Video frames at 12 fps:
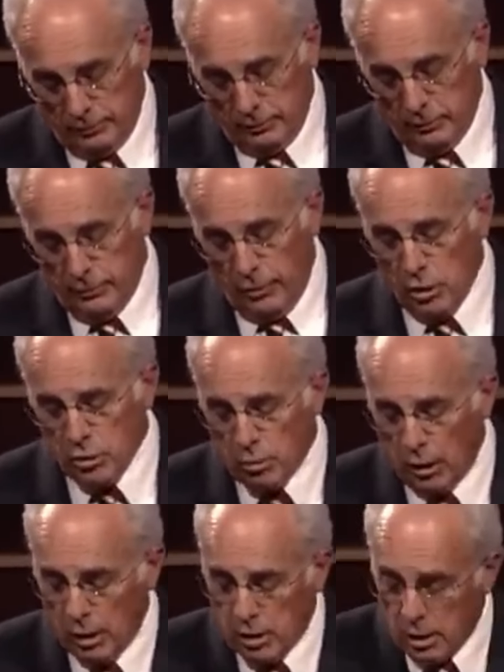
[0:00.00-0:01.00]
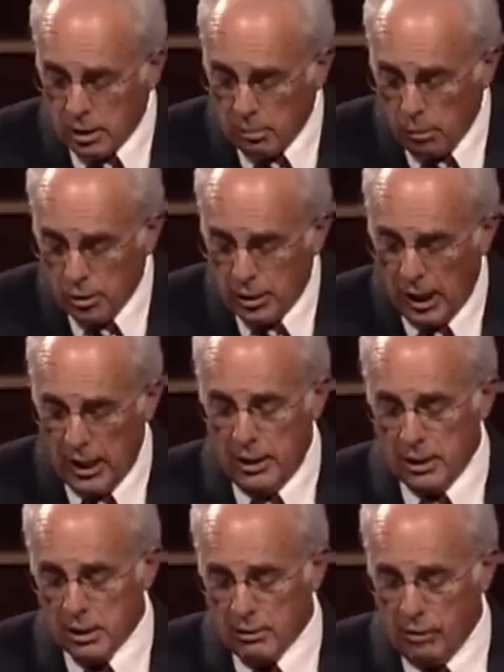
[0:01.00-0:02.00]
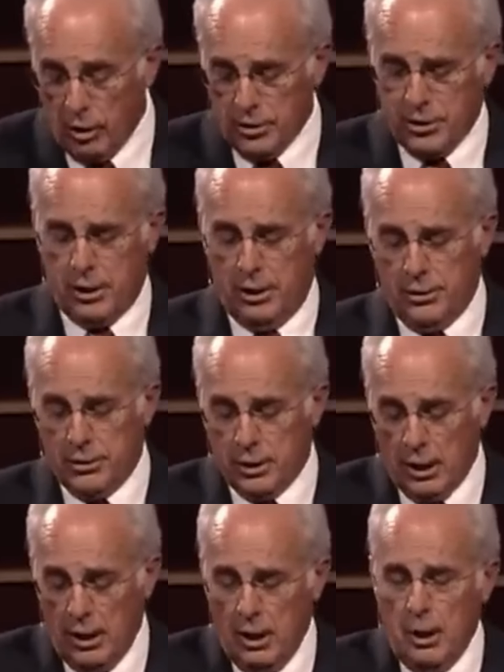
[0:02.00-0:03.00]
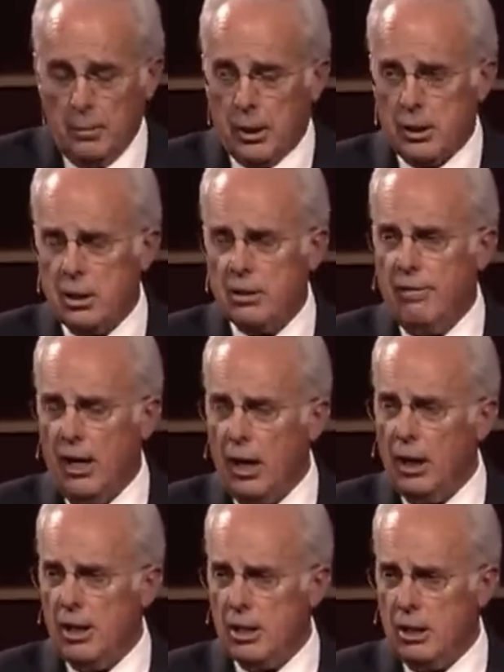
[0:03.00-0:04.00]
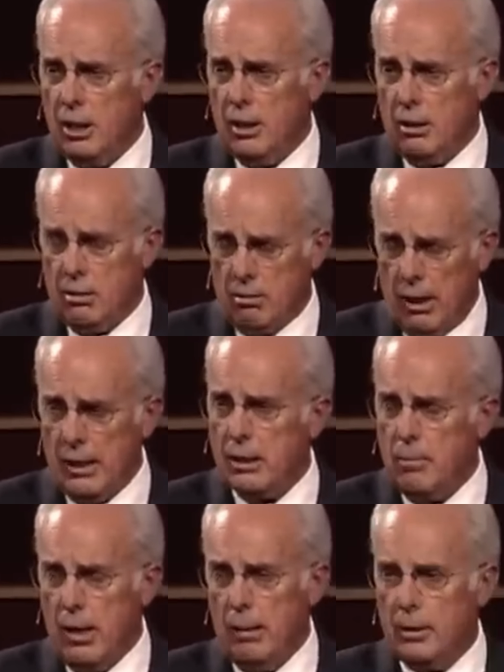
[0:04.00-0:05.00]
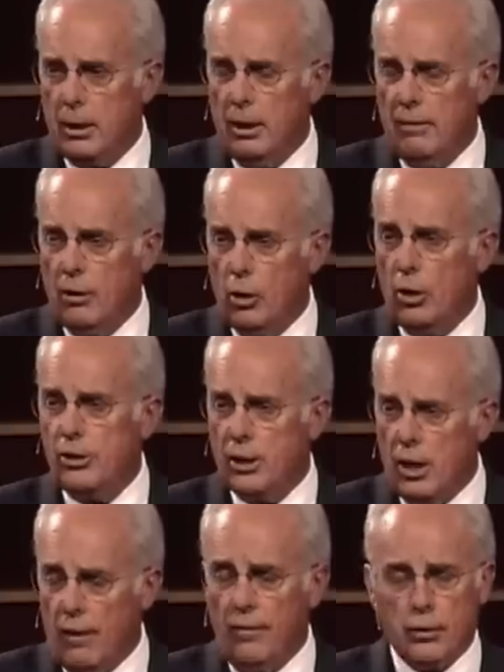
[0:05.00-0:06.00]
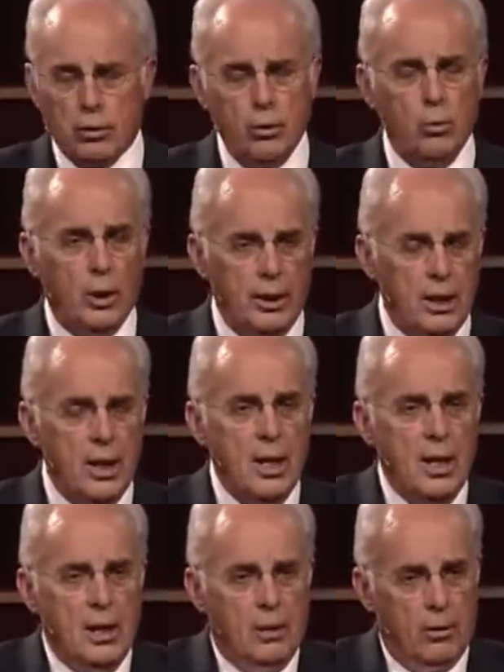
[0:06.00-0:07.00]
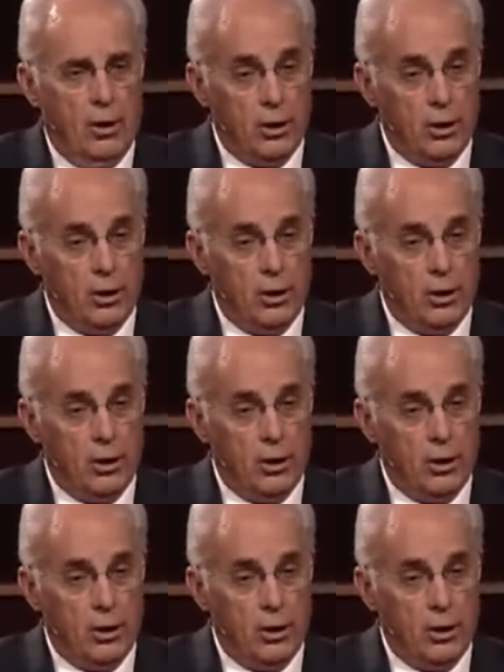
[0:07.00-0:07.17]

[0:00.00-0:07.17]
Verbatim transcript: False religion is the most heinous of all sins because it's a violation of the great commandment to love the Lord your God, the true one, with all your